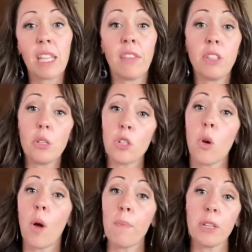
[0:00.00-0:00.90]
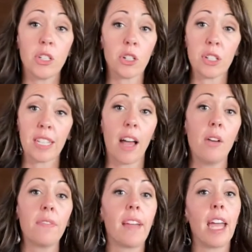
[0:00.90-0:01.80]
If you show up as
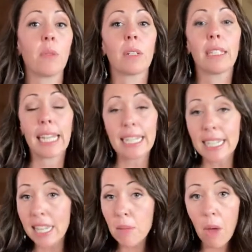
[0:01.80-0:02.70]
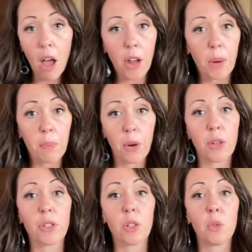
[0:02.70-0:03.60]
yourself and relate to them on a
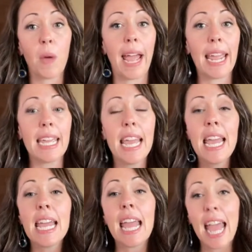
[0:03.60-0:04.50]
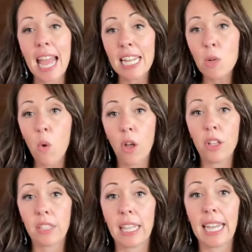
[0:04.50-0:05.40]
personal way, any
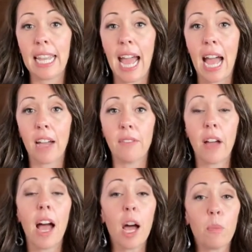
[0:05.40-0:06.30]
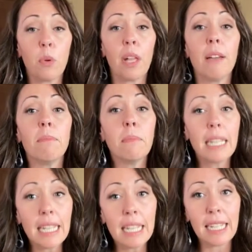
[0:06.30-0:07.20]
walls that they have up will
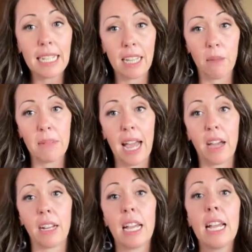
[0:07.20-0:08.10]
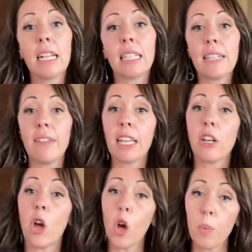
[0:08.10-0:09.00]
immediately come down, leaving
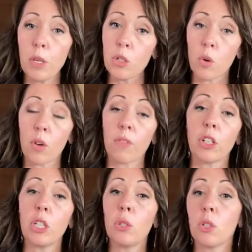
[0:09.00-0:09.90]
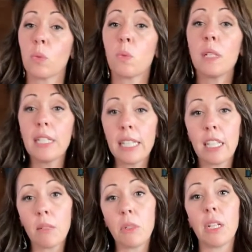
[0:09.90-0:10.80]
an open door for you to really
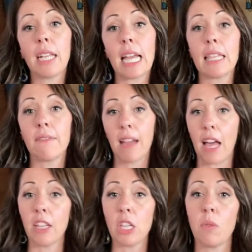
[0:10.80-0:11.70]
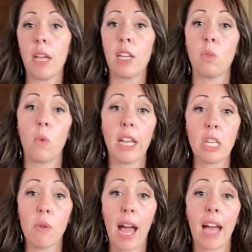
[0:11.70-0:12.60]
communicate the value in what
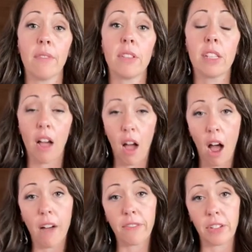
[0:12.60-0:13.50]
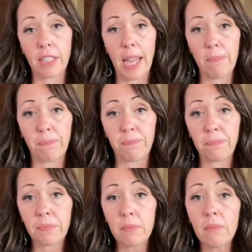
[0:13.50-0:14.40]
you have to offer them.
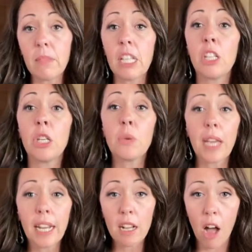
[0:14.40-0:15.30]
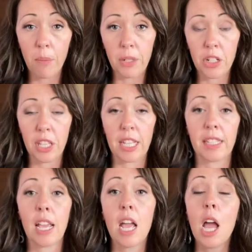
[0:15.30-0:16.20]
You can accomplish
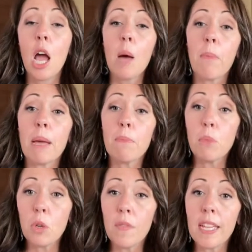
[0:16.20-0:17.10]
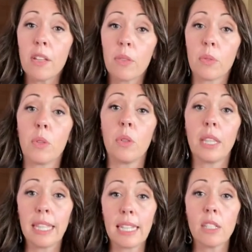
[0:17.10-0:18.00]
this by moving through
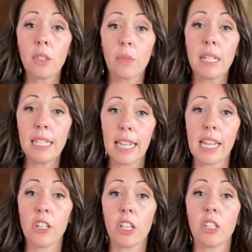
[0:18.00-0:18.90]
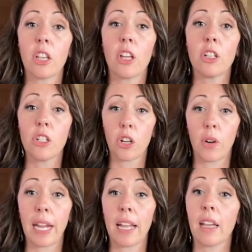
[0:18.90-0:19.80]
these 3 stages
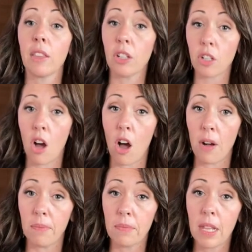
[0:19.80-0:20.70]
during the call.